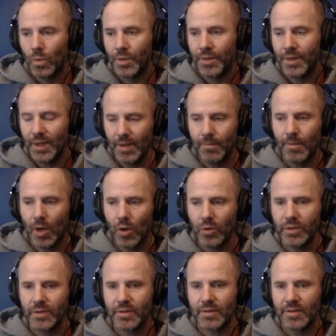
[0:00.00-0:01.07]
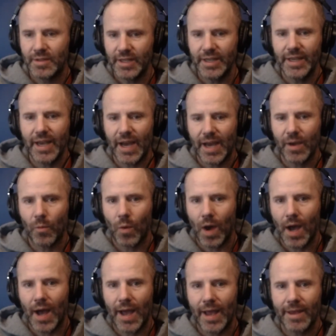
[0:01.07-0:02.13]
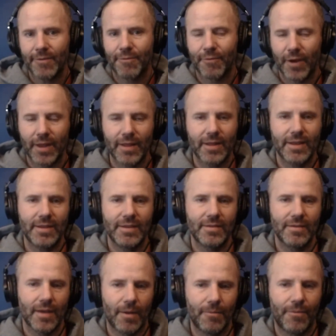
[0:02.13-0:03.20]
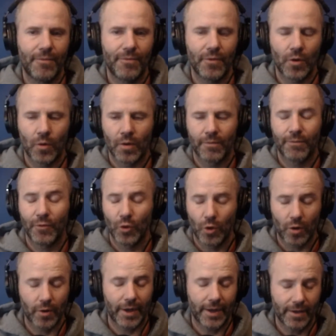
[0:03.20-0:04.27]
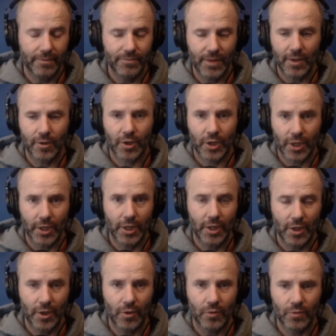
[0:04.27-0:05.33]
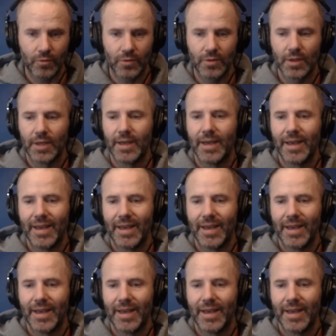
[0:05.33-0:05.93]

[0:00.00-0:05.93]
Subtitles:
The most DIY friendly subfloor flooring that you're going to use